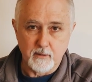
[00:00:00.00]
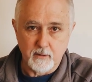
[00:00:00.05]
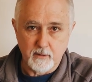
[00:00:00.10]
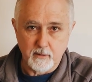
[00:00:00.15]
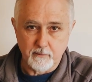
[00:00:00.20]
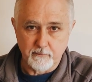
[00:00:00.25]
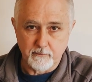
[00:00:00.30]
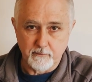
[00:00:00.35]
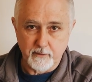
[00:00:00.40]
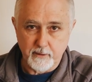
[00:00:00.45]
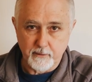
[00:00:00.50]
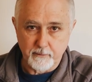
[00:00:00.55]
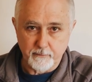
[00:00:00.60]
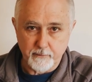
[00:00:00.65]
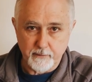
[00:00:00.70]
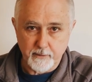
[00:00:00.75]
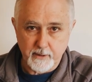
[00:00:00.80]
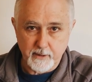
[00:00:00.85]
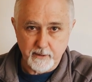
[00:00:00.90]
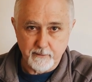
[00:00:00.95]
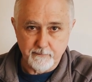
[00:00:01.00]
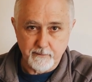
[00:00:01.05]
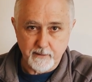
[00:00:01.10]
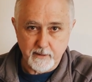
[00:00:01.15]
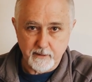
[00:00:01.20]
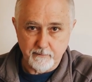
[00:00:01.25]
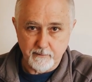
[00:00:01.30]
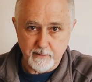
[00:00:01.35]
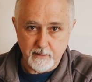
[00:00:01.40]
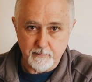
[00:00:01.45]
of
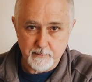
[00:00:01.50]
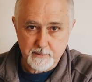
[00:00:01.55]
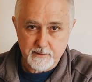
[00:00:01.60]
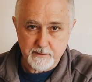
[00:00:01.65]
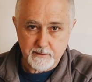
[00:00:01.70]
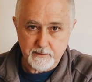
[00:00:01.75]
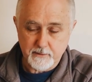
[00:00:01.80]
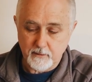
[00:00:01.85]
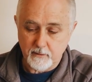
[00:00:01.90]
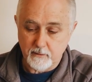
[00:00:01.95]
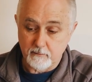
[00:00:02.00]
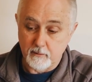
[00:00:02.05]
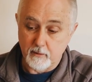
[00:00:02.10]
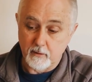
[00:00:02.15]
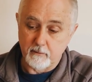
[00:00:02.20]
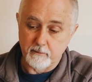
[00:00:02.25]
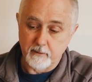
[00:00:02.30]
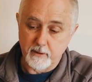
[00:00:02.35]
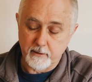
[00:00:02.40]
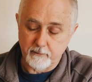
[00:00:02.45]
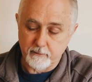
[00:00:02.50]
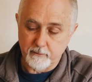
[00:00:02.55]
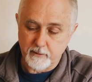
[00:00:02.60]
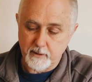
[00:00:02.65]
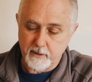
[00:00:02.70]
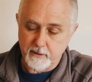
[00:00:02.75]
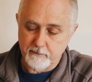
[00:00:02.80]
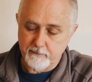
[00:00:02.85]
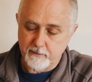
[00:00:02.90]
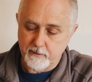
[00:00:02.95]
185 amps, of, of
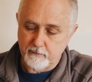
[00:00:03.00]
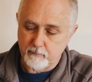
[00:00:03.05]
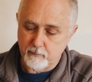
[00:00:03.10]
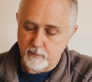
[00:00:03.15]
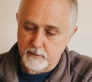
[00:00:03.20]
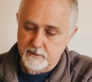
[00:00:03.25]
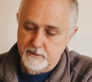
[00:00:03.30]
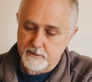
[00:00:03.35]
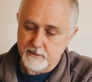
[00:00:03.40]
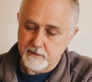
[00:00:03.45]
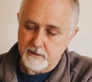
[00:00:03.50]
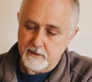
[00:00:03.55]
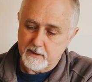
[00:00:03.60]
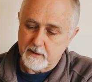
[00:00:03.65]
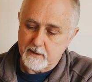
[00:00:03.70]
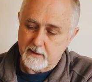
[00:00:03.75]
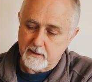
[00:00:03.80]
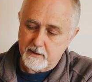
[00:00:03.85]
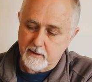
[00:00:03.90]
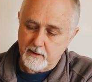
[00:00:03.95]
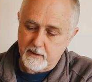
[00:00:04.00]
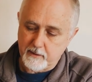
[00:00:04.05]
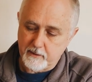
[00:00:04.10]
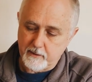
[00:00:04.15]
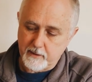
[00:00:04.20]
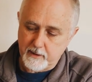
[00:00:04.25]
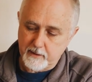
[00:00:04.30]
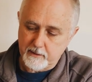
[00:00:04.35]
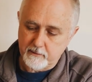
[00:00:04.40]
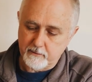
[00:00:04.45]
185 watts.
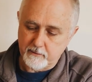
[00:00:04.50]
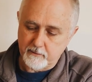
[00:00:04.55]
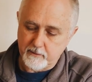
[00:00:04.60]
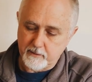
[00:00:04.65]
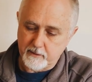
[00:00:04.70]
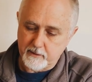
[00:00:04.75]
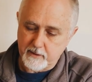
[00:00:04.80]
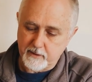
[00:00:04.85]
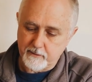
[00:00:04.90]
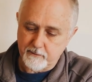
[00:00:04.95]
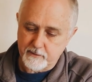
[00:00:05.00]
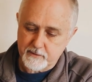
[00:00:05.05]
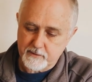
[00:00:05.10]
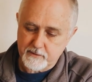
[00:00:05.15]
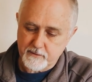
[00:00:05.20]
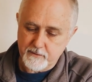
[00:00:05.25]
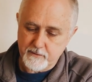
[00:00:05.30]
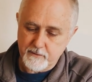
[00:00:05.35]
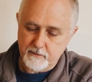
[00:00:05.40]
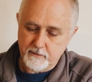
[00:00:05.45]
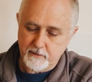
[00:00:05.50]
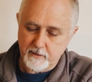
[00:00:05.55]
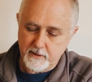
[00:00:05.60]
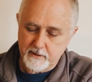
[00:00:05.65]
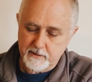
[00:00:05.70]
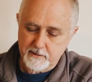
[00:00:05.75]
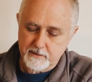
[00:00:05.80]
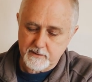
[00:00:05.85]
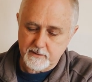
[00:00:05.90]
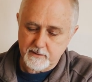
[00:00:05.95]
And that uh, gave us two
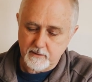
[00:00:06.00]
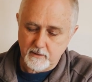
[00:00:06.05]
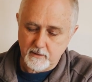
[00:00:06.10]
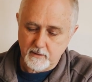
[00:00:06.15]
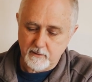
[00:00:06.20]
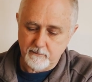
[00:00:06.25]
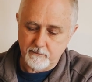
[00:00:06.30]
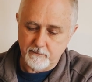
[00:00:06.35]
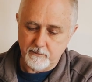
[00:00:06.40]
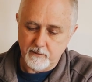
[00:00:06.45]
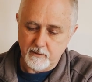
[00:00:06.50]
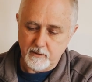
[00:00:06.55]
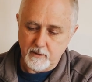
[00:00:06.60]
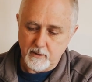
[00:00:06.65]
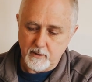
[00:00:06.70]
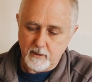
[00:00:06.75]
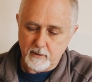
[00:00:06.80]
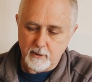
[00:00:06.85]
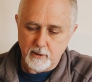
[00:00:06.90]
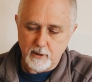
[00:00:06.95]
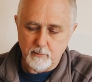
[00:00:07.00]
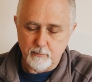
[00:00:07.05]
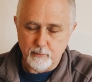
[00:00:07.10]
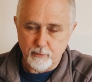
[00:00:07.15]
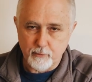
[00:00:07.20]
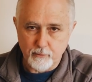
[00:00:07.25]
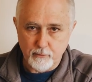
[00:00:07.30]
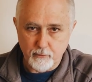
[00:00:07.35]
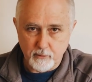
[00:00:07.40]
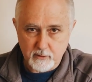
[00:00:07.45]
tests of
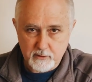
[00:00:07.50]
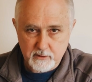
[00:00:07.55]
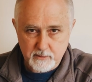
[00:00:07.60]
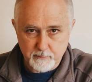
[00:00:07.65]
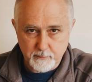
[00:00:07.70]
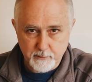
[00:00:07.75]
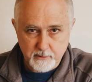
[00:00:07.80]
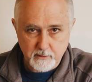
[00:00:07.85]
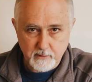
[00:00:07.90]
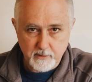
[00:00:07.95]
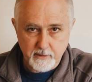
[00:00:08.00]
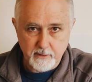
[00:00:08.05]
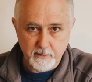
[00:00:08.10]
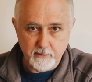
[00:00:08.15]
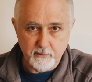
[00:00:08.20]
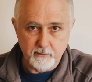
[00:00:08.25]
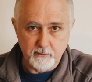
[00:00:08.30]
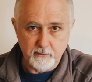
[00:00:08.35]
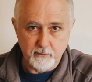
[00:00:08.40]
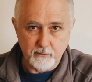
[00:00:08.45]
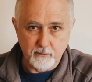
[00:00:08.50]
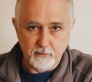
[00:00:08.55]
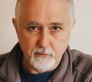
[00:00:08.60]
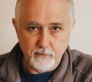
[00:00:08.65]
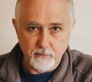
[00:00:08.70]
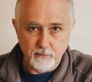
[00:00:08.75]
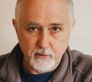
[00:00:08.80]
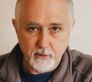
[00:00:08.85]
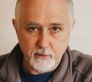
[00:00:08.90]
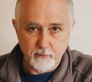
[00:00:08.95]
approximately
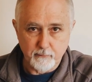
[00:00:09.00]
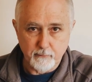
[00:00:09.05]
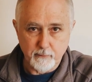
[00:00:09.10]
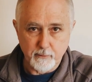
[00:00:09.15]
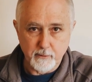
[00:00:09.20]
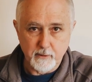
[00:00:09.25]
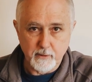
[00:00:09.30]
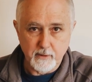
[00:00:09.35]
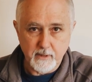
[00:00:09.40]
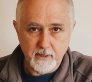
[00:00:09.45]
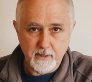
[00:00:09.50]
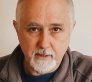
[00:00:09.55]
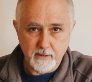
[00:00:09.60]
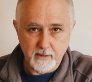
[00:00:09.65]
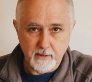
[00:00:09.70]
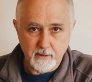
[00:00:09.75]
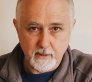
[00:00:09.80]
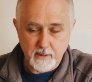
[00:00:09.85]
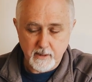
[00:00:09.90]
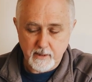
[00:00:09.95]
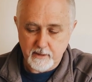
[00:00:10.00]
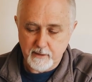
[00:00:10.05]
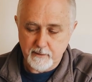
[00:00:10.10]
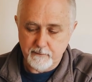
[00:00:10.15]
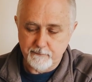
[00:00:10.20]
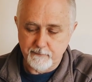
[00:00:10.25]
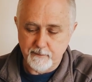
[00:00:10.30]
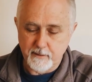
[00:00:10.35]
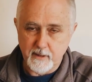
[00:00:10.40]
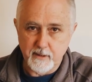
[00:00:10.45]

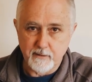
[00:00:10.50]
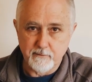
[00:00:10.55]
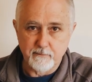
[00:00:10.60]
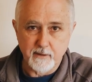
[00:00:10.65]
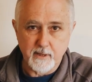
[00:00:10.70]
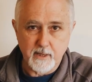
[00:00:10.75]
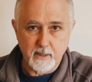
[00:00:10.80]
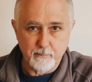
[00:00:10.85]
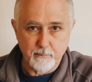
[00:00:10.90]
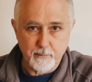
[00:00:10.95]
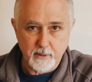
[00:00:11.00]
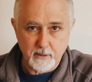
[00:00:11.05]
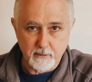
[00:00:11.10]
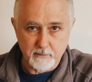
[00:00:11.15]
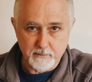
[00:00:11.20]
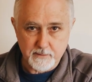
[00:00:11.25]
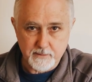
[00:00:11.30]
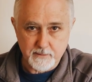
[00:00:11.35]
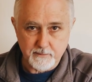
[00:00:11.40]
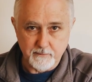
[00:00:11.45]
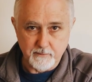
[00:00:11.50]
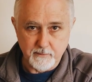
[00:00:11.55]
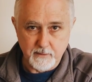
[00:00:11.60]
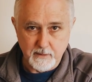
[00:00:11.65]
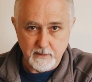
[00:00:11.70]
285 amp hours.